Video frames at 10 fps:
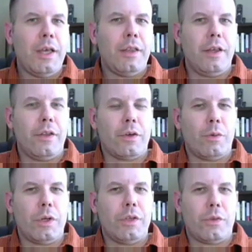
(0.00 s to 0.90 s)
the other
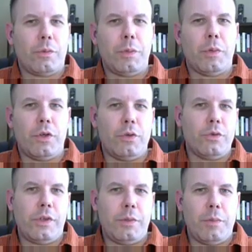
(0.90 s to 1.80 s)
one is a
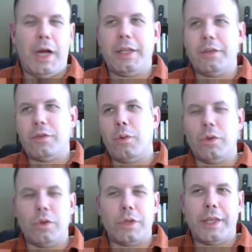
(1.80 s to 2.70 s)
reproducing body. So we'll
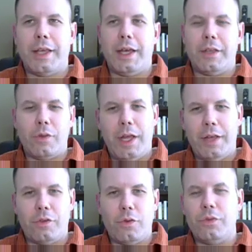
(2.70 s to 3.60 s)
look at that. So it
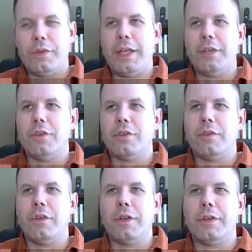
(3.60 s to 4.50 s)
has two stages of
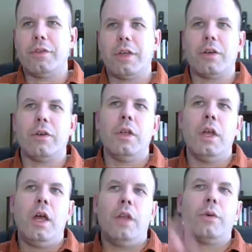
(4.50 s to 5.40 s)
the life cycle.
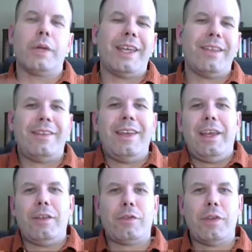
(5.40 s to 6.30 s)
The Rickettsia
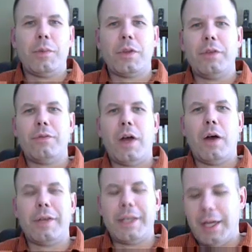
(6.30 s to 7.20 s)
is typically
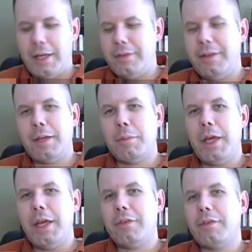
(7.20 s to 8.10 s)
found, again,
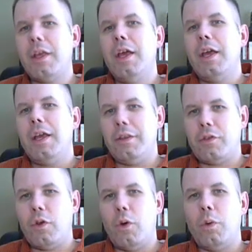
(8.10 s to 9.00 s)
tick-based, and
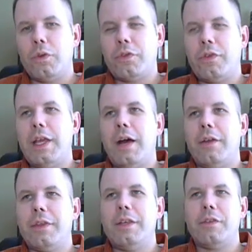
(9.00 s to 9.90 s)
so we'll see how
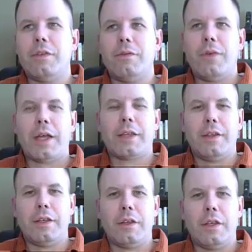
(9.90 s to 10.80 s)
these infect
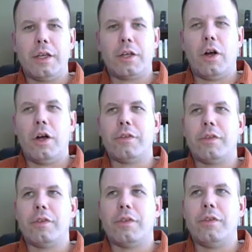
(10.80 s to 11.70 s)
and cause
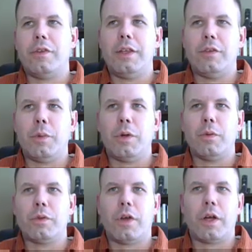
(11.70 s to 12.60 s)
this disease, but
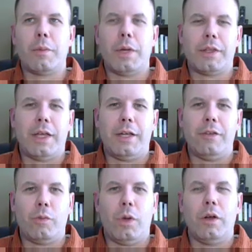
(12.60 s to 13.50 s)
we'll talk about that
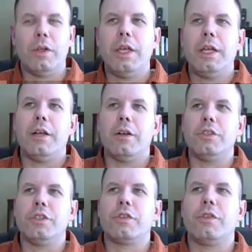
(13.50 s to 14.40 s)
as well here in
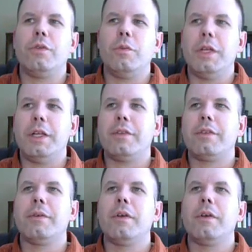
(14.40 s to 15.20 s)
just a few minutes.